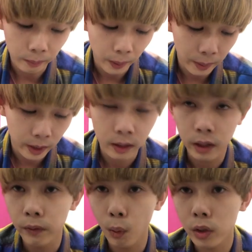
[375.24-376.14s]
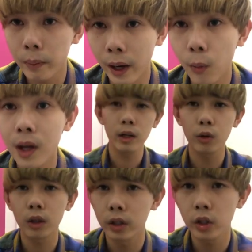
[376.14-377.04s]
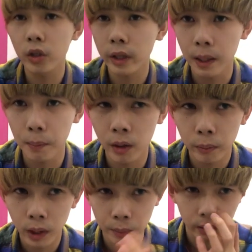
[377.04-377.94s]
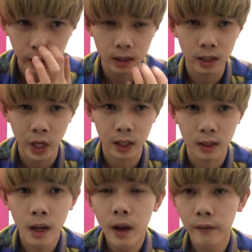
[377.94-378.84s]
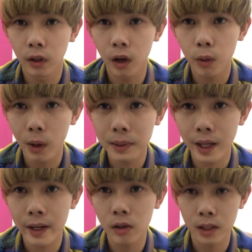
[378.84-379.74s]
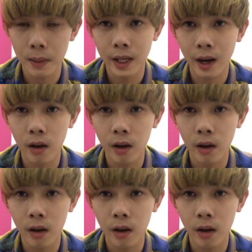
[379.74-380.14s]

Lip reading: Maybe if you want to buy one, you should keep notice to check Foot Locker website or something